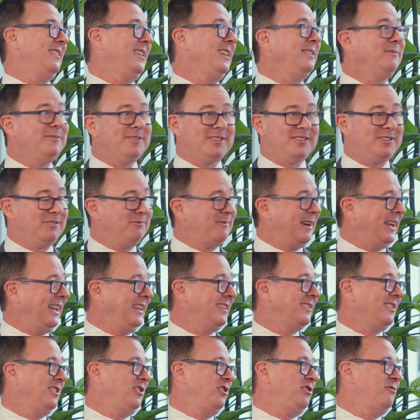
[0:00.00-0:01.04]
And we still run
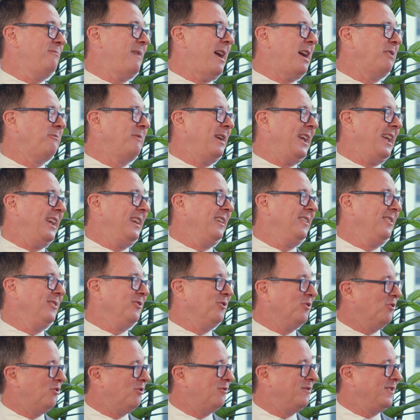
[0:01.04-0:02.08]
into new malware
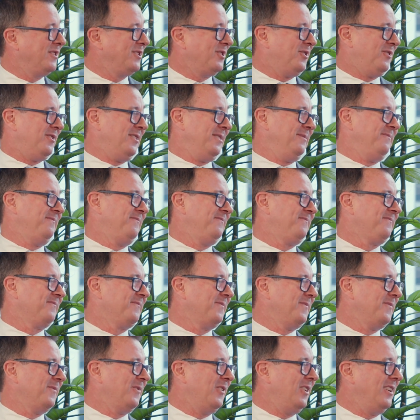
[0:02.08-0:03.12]
all the time.
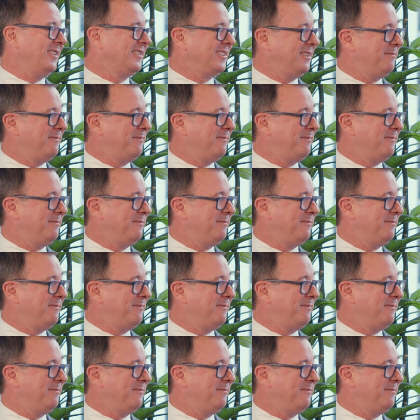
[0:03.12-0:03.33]
Right.